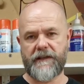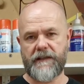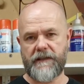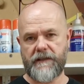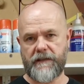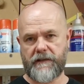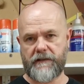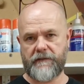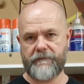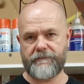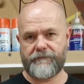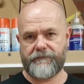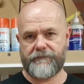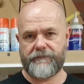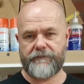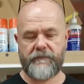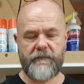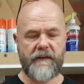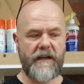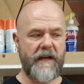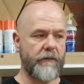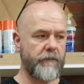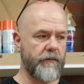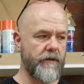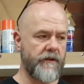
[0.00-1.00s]
like,
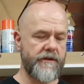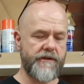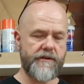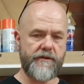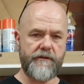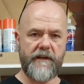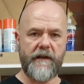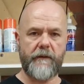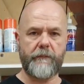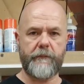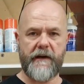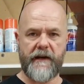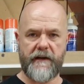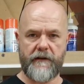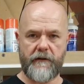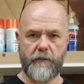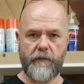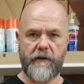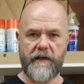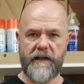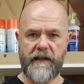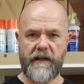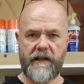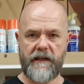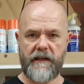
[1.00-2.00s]
I'm going to show you a better
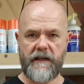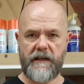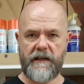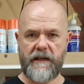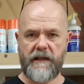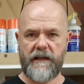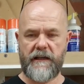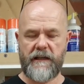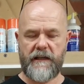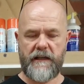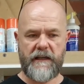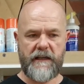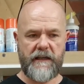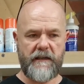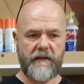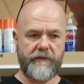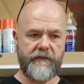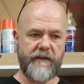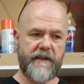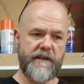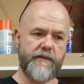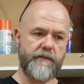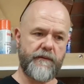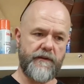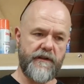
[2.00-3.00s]
way. If
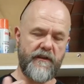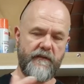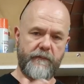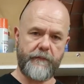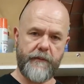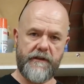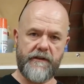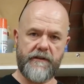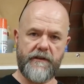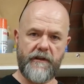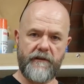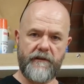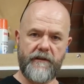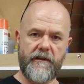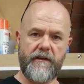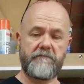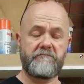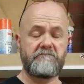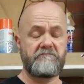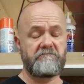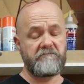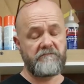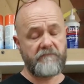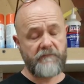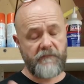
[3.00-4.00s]
that's what you've been doing,
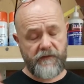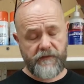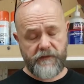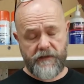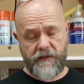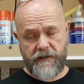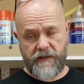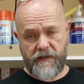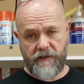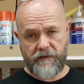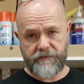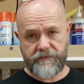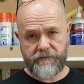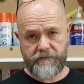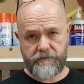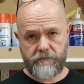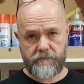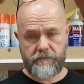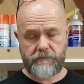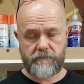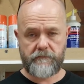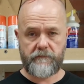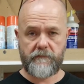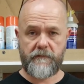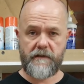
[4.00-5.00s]
fair enough.
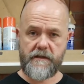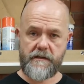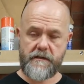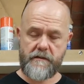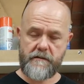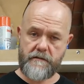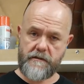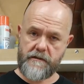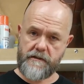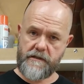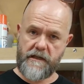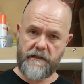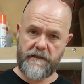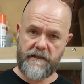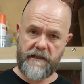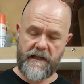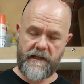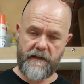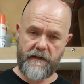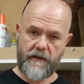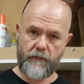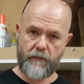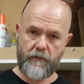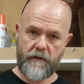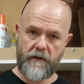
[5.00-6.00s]
It's not the
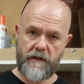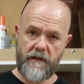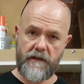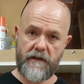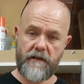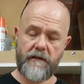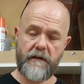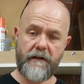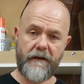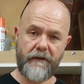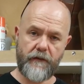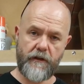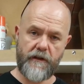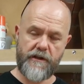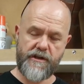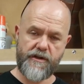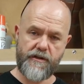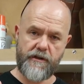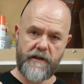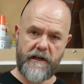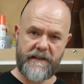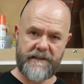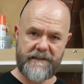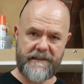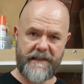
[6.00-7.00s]
end of the world. I'm going to
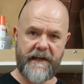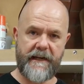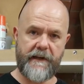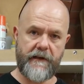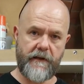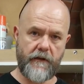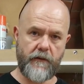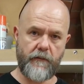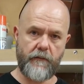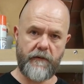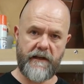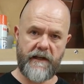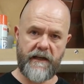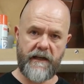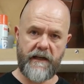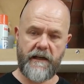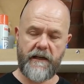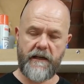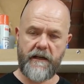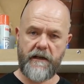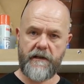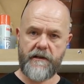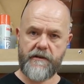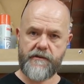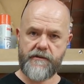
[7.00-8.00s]
show you a tidier way
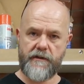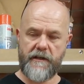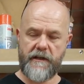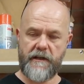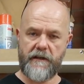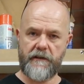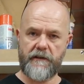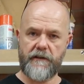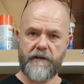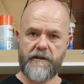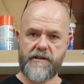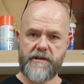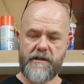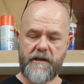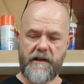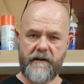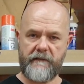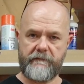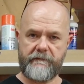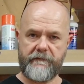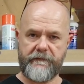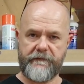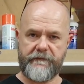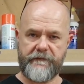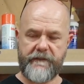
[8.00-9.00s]
so that it looks
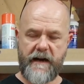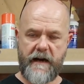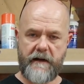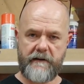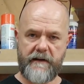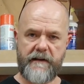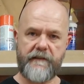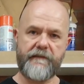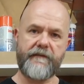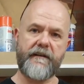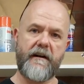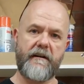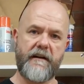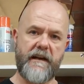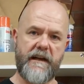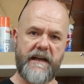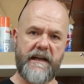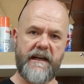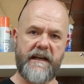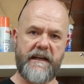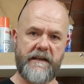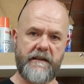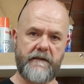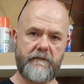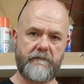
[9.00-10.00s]
very, very
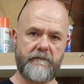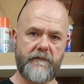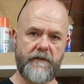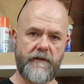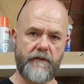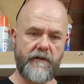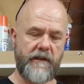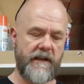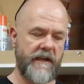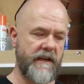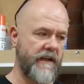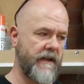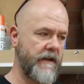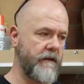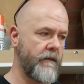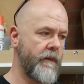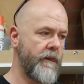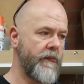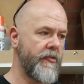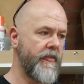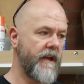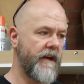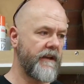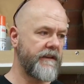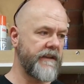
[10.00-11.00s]
neat, okay? And
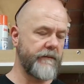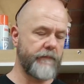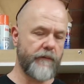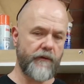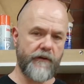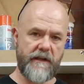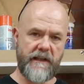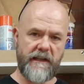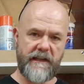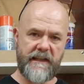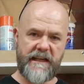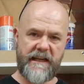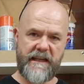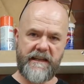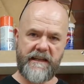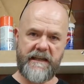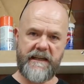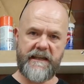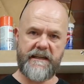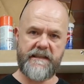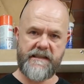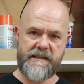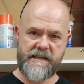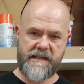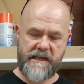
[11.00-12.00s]
then we're going to line the
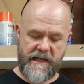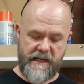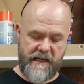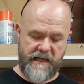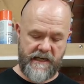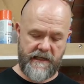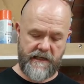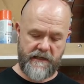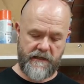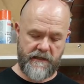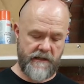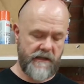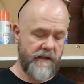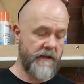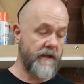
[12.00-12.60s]
inside